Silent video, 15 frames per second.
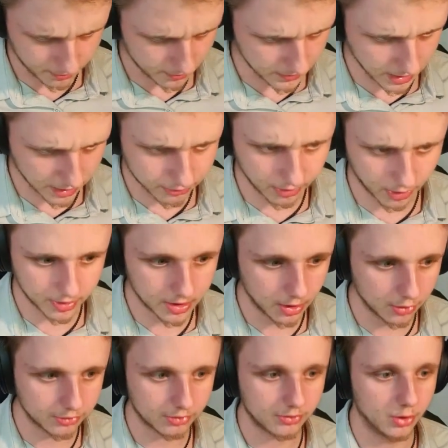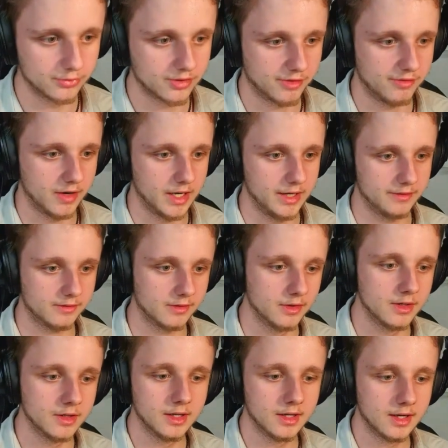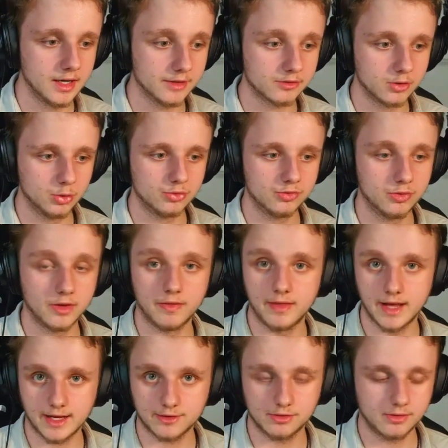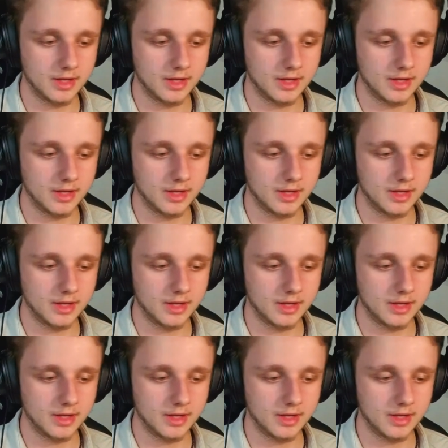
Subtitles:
So the ghost is ultraviolet. Let's go to the next